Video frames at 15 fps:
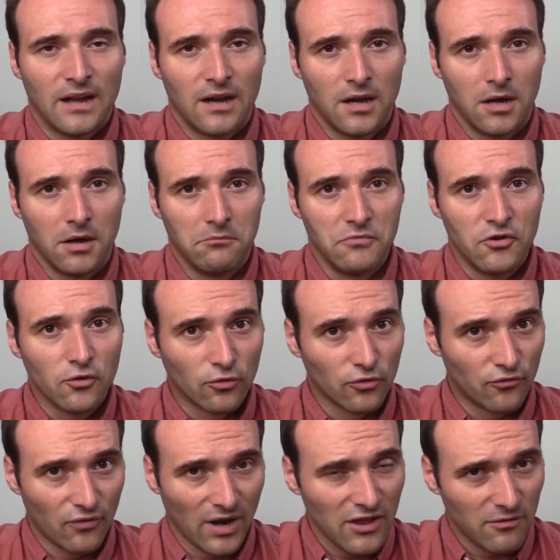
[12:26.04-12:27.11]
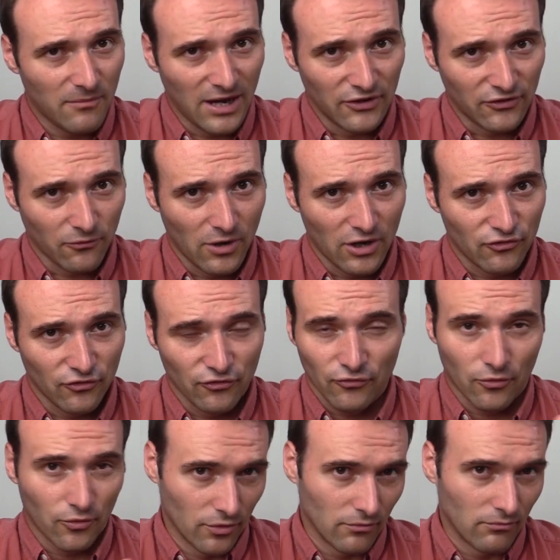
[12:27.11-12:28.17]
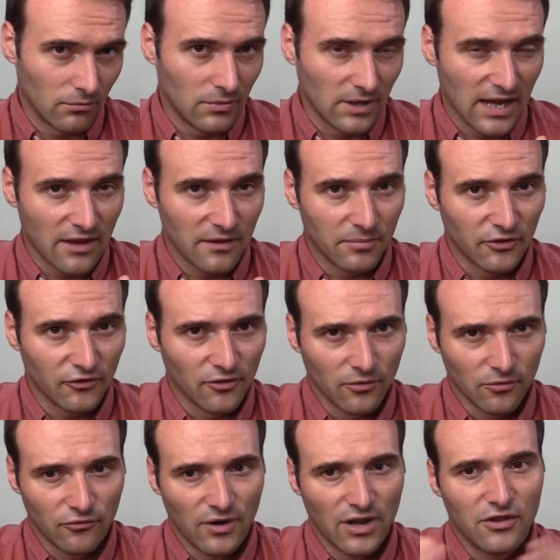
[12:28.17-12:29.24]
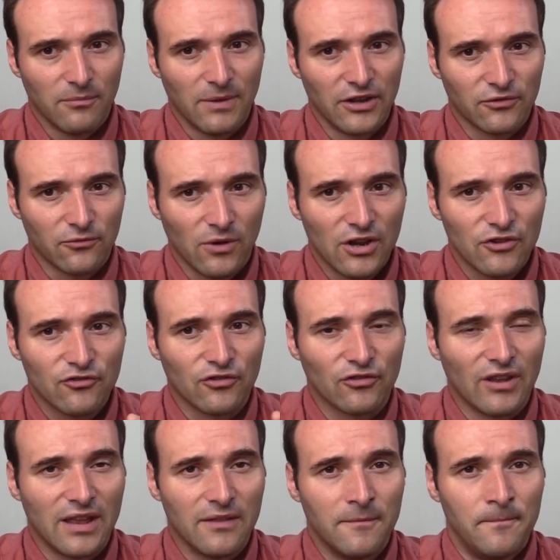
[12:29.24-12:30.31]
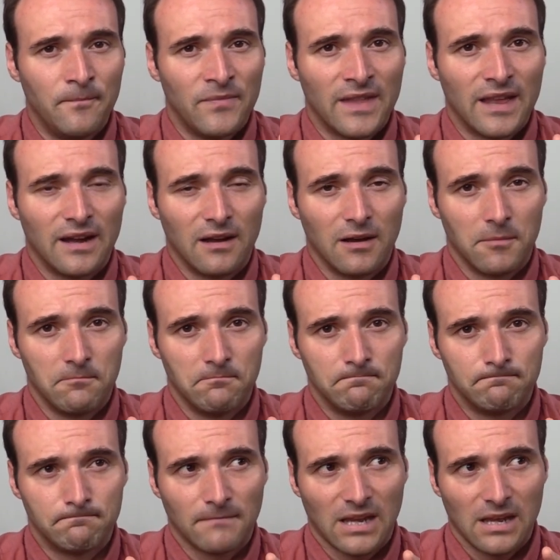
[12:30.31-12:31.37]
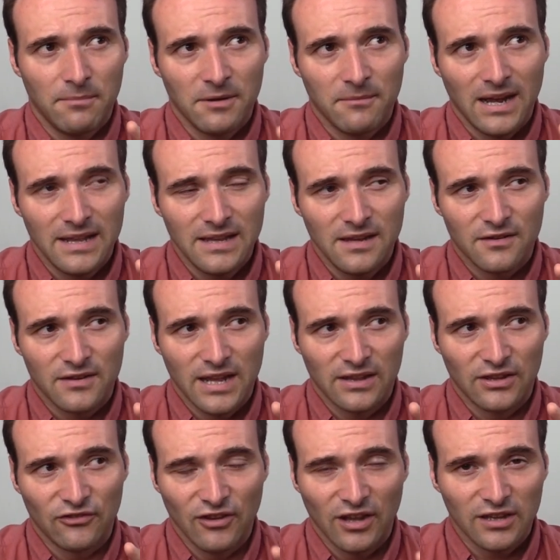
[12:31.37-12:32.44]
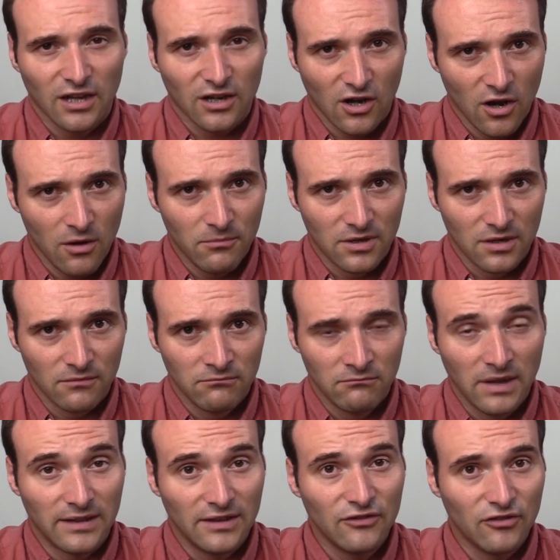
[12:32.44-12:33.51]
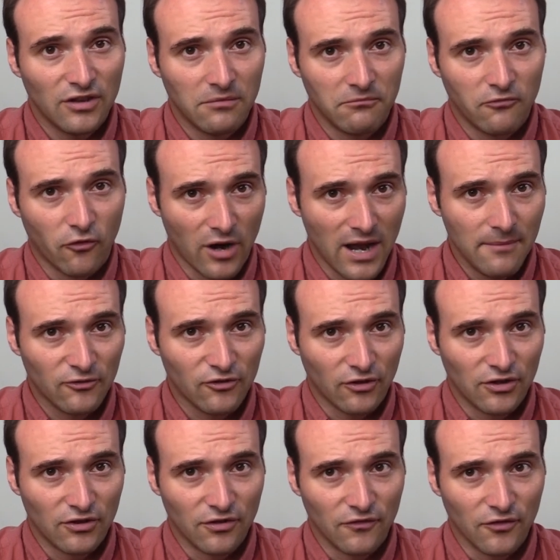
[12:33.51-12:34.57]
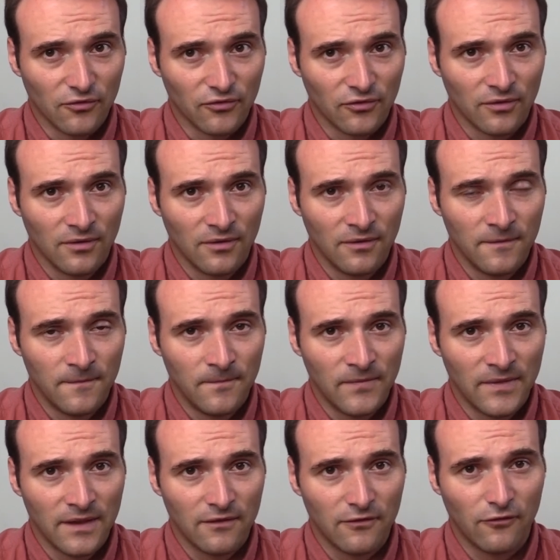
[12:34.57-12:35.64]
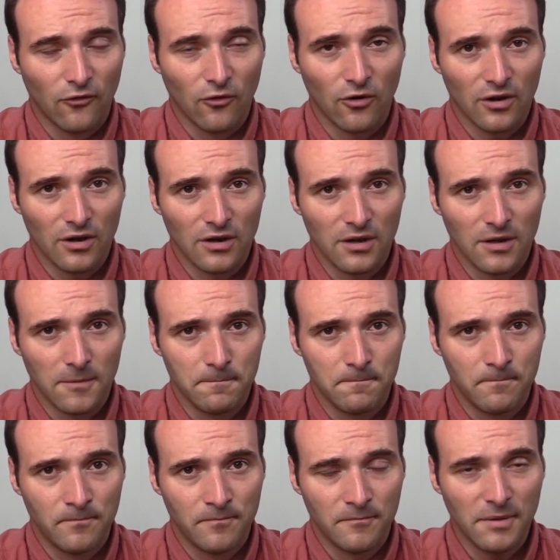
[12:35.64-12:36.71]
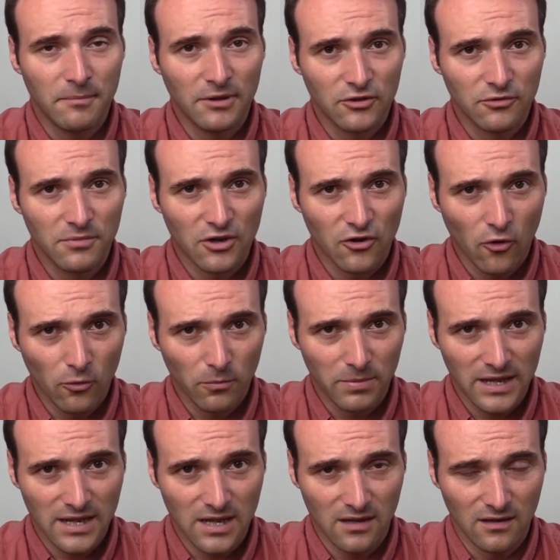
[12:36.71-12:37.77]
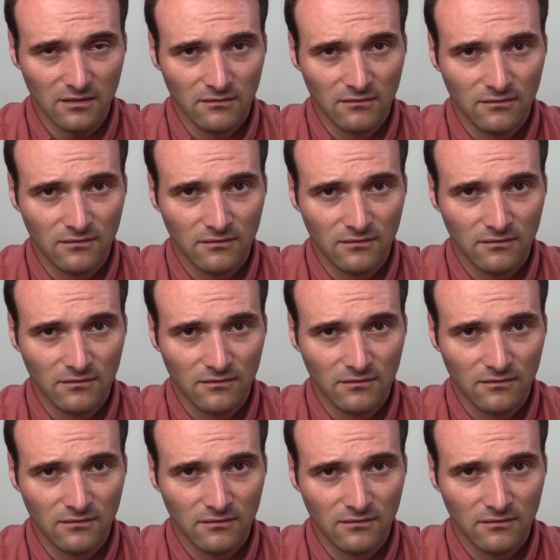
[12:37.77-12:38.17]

Um, you could randomize questions, or the other person could randomize question, and um, Keep in mind here that it's not uncommon, at least in, for Amazon interviews, for uh, people to be role-playing